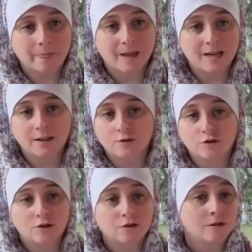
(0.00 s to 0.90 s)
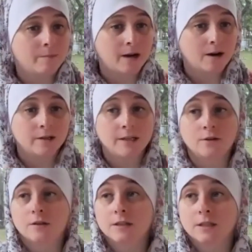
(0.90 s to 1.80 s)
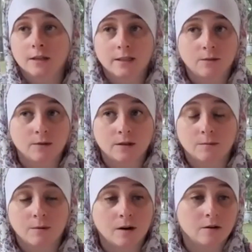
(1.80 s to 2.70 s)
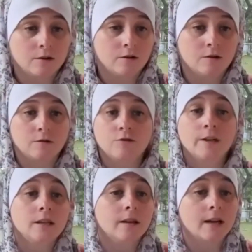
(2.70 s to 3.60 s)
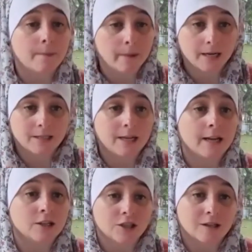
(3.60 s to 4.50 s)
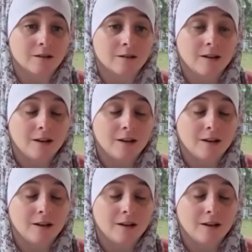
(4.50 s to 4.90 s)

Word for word: and either journal about it or discuss it with their partner or treat it like a meditation